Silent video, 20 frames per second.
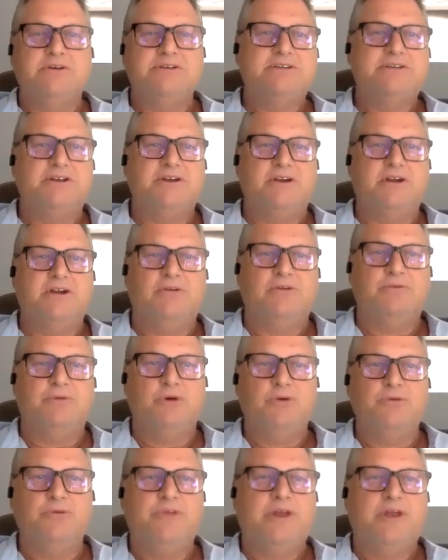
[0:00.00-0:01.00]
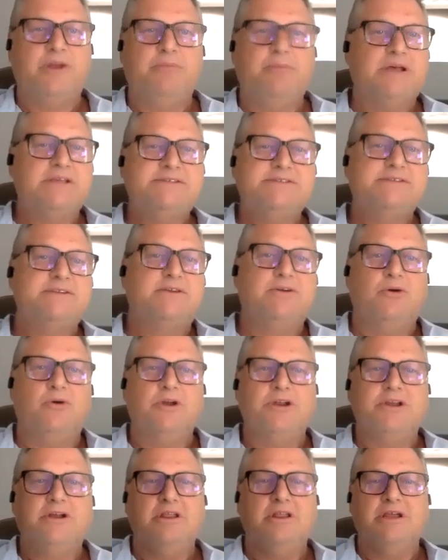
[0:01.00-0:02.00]
There isn't a road that a bus
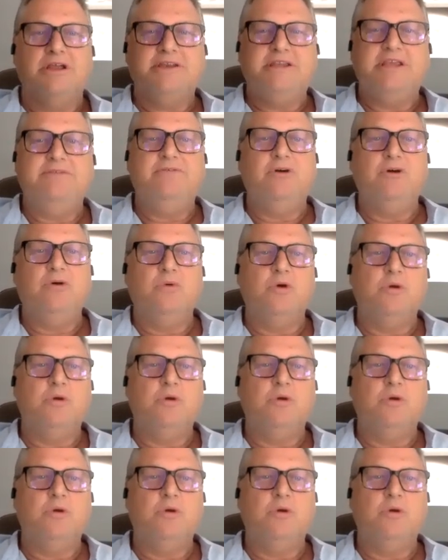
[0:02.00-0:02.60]
or a collectivo